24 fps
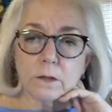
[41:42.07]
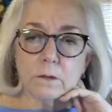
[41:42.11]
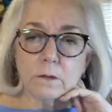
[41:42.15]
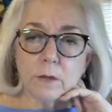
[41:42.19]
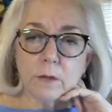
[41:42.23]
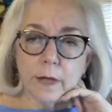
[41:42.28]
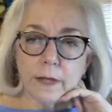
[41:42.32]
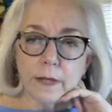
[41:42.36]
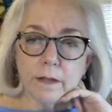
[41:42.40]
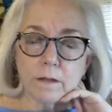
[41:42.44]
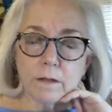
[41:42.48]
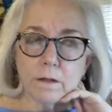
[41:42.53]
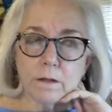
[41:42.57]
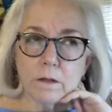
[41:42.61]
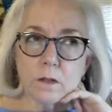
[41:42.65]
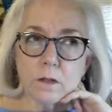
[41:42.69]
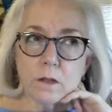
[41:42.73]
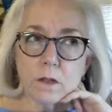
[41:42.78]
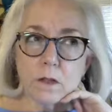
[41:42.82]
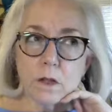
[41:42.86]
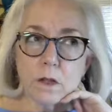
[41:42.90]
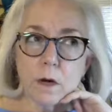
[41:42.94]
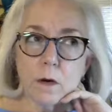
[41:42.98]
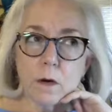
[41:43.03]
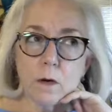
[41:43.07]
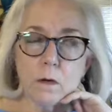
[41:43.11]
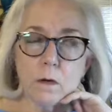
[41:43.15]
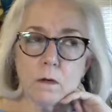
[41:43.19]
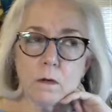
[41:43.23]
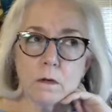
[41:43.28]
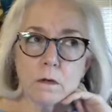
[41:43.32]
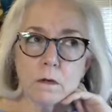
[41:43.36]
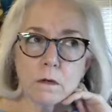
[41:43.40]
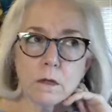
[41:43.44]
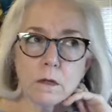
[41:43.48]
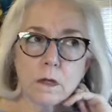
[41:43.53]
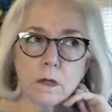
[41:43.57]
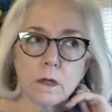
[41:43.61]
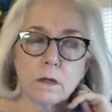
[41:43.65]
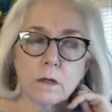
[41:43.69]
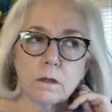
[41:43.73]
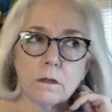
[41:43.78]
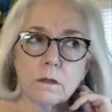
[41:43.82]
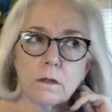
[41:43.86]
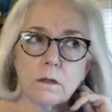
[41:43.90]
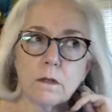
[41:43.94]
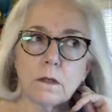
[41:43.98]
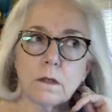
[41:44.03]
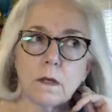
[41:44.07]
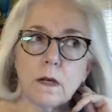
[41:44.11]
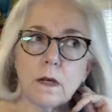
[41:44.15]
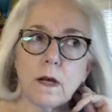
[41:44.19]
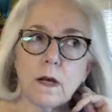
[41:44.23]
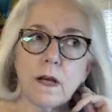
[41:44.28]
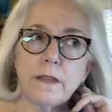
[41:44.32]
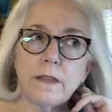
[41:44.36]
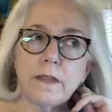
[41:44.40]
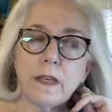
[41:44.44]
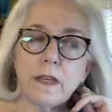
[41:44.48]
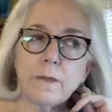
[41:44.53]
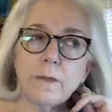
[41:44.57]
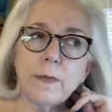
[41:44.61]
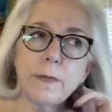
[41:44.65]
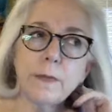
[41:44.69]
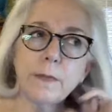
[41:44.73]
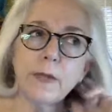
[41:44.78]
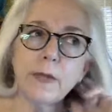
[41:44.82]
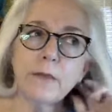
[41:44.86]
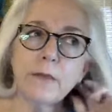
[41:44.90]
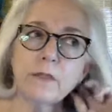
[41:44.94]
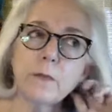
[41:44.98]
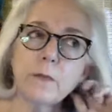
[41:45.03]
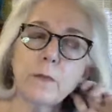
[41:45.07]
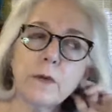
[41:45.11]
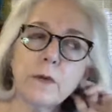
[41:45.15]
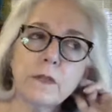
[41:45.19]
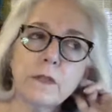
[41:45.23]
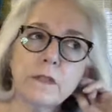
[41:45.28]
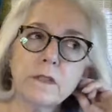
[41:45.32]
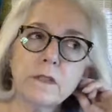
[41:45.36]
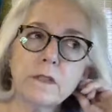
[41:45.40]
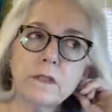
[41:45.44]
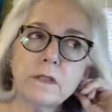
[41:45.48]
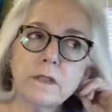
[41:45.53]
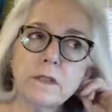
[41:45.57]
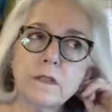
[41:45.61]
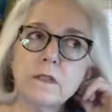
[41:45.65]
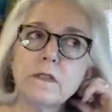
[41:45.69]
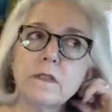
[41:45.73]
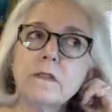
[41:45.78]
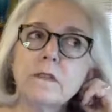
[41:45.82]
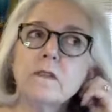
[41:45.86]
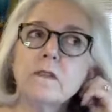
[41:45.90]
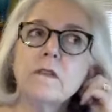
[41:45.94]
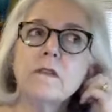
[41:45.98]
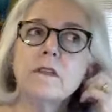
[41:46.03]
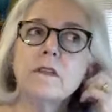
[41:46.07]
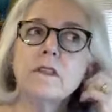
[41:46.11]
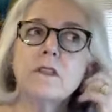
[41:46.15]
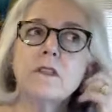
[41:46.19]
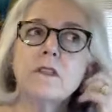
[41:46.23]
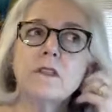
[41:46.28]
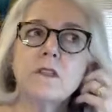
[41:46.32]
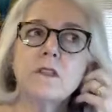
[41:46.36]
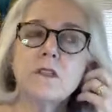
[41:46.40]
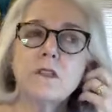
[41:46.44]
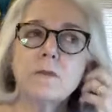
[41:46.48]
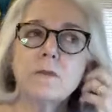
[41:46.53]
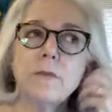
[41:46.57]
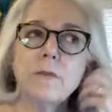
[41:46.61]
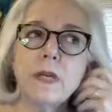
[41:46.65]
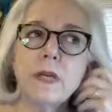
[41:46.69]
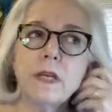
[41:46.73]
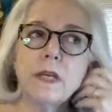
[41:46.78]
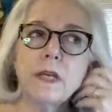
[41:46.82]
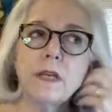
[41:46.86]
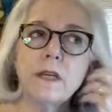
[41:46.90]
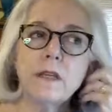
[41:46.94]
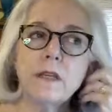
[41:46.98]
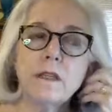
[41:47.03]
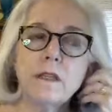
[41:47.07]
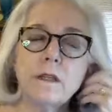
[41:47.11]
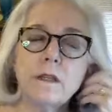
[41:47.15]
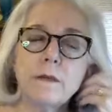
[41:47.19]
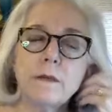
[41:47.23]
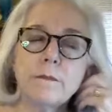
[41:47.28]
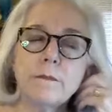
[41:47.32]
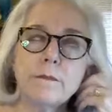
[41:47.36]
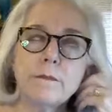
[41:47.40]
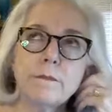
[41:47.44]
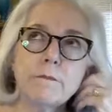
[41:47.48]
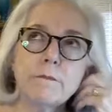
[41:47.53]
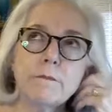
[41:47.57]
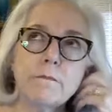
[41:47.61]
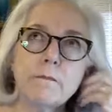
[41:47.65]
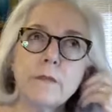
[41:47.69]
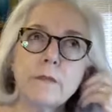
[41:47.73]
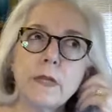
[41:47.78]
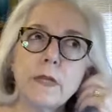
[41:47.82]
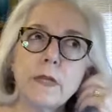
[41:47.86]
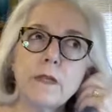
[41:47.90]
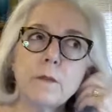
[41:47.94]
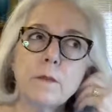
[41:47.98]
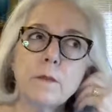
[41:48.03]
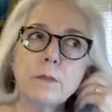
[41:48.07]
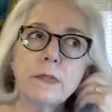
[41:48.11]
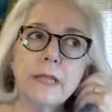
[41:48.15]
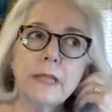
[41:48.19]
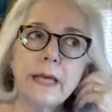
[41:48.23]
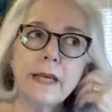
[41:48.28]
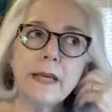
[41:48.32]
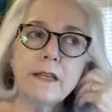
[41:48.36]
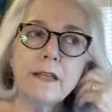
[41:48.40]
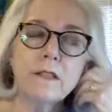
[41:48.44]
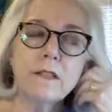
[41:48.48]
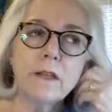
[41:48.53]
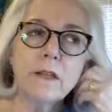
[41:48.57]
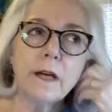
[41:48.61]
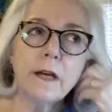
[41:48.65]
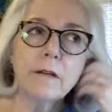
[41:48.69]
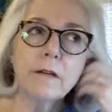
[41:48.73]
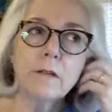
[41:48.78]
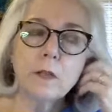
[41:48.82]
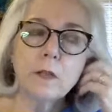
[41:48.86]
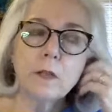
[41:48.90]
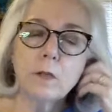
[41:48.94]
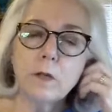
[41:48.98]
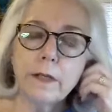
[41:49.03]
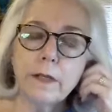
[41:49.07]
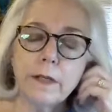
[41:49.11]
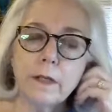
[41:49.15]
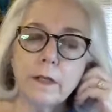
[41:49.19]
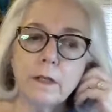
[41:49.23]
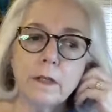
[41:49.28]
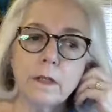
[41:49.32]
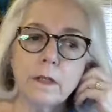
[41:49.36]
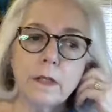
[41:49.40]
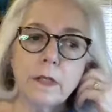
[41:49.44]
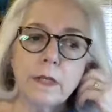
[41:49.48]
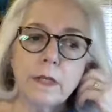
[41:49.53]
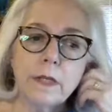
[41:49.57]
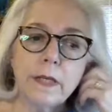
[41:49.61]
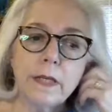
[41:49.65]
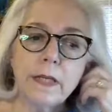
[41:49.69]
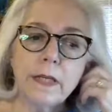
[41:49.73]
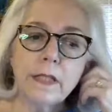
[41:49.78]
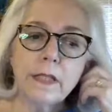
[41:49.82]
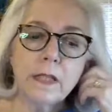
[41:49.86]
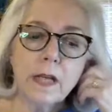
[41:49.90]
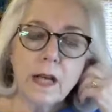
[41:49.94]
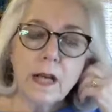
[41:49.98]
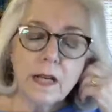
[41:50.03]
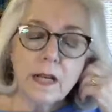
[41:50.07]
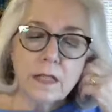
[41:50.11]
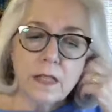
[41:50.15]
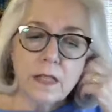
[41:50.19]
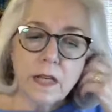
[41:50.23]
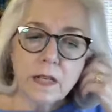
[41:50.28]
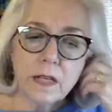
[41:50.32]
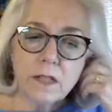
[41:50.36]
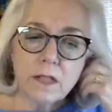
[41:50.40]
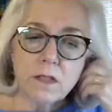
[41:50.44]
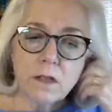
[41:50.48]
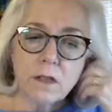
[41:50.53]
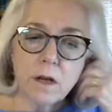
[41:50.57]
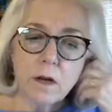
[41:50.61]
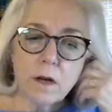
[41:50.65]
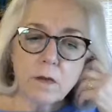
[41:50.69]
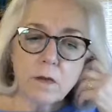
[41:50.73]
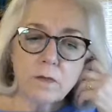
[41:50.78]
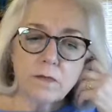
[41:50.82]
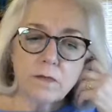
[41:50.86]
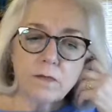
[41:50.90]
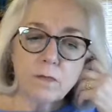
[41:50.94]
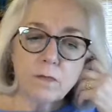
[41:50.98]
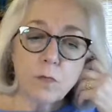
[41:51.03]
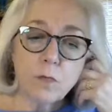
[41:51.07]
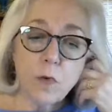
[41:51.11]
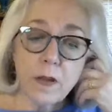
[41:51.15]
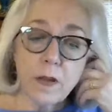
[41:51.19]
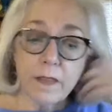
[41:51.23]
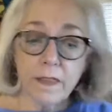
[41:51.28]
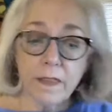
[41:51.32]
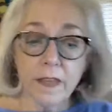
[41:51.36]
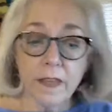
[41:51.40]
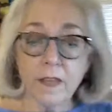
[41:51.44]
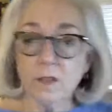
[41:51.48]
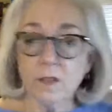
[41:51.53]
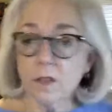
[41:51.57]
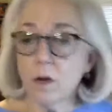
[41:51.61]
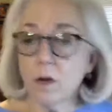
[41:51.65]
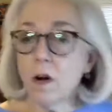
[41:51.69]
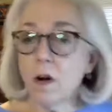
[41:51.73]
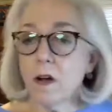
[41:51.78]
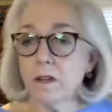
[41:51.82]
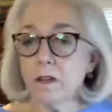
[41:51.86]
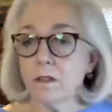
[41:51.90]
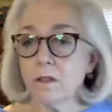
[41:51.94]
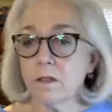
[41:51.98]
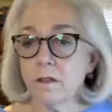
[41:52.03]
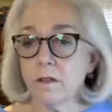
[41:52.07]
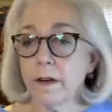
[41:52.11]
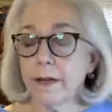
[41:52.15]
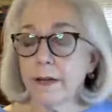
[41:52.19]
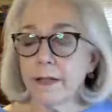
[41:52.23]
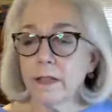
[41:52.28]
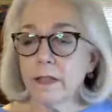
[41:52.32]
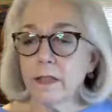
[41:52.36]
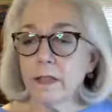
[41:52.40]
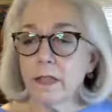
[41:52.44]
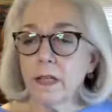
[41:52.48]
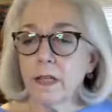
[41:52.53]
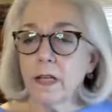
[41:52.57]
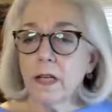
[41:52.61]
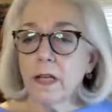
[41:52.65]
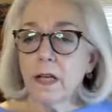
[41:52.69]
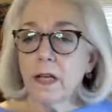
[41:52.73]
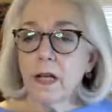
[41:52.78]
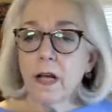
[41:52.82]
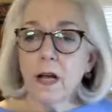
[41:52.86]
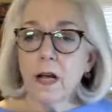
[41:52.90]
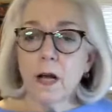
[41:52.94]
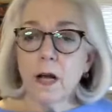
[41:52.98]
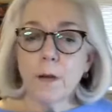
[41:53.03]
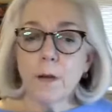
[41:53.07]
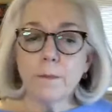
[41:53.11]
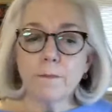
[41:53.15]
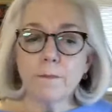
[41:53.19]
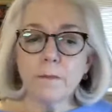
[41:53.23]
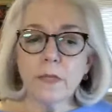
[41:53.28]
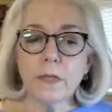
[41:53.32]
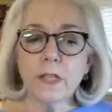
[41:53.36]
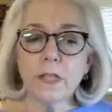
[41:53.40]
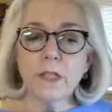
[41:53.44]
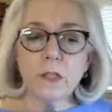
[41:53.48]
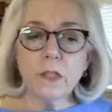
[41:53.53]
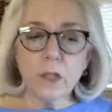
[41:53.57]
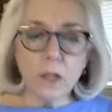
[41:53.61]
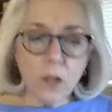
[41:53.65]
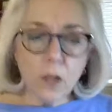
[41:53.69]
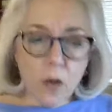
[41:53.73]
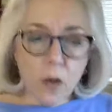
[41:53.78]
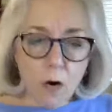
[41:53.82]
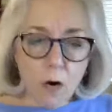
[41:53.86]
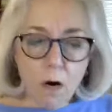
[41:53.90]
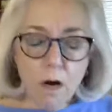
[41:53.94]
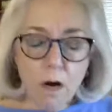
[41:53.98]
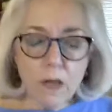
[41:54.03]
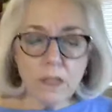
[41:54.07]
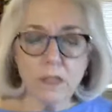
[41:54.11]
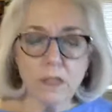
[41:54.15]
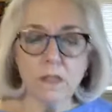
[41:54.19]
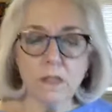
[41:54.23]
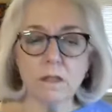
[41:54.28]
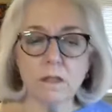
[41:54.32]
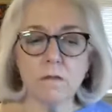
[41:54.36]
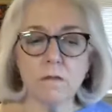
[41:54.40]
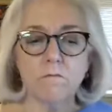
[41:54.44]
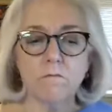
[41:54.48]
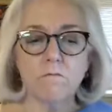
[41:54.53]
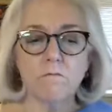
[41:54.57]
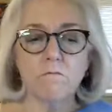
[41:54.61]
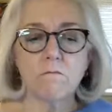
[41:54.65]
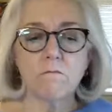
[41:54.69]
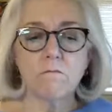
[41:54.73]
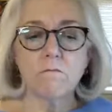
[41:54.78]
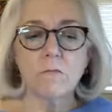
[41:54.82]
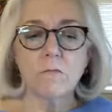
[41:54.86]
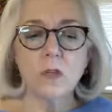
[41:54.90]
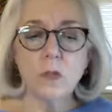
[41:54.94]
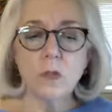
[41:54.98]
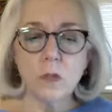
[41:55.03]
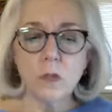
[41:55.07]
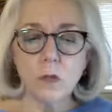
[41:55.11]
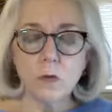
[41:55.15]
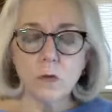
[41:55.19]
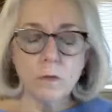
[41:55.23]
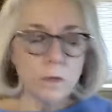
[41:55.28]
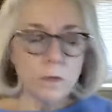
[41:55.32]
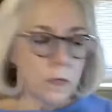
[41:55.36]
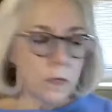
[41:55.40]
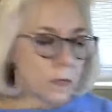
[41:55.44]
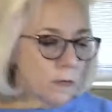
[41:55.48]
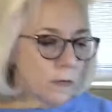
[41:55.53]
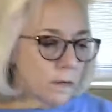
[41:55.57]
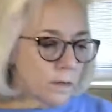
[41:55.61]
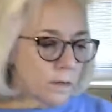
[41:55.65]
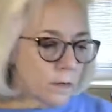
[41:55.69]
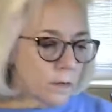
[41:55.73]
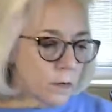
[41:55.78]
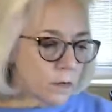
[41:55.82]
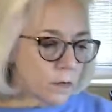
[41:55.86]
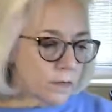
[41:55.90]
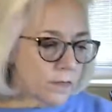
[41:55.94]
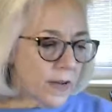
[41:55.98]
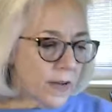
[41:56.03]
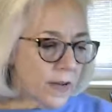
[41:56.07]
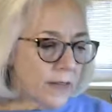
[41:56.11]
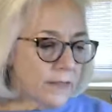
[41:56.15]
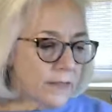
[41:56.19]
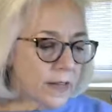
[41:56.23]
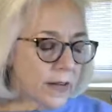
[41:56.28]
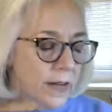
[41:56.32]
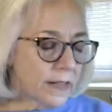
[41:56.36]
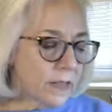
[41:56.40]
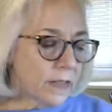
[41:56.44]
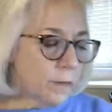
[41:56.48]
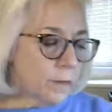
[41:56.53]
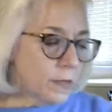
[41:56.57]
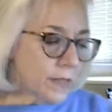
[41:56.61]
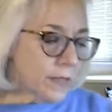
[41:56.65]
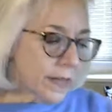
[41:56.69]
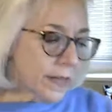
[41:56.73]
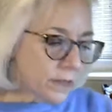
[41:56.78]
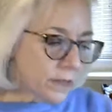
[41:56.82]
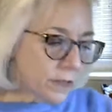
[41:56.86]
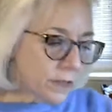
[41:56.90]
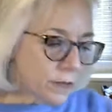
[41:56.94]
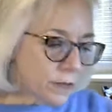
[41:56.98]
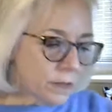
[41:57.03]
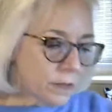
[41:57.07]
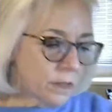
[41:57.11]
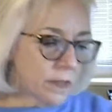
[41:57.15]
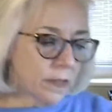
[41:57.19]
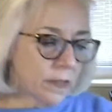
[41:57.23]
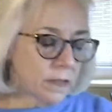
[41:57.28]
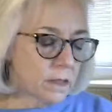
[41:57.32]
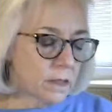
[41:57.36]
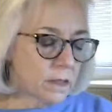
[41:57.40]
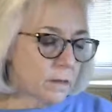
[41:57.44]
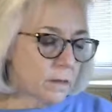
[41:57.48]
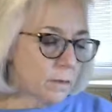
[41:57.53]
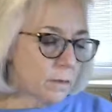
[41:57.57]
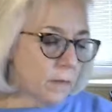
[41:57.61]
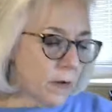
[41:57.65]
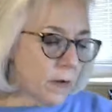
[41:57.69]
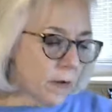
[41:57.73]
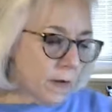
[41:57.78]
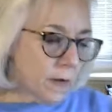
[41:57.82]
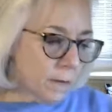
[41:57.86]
Right. So I think people have to put the decision making and the plan to hire a lawyer in a context of what things cost, right? It's going to cost to do those 5 documents. I actually do 6